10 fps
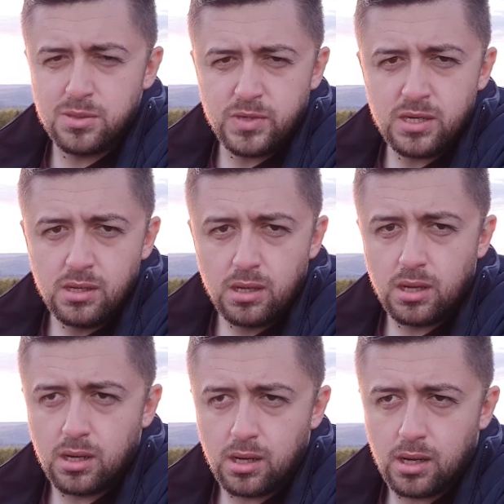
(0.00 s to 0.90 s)
me,
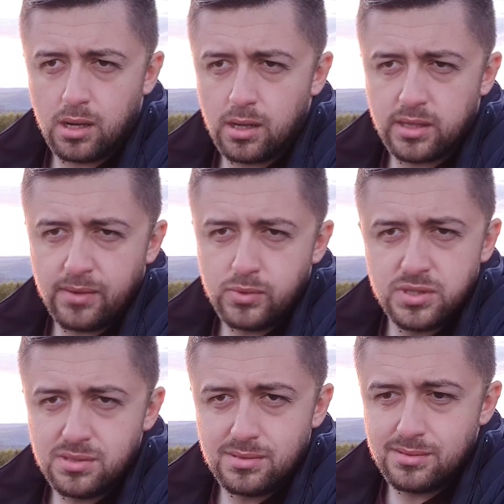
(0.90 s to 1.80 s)
and I
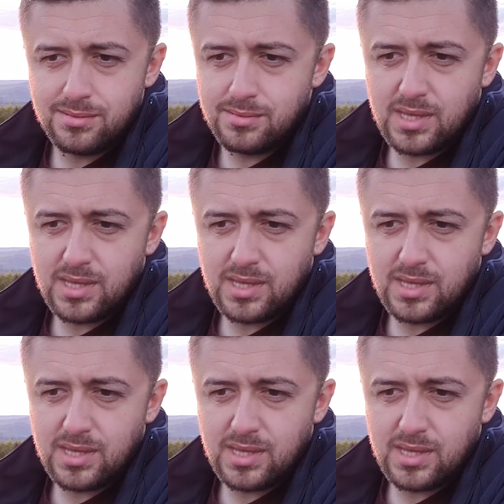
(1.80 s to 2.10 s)
wouldn't.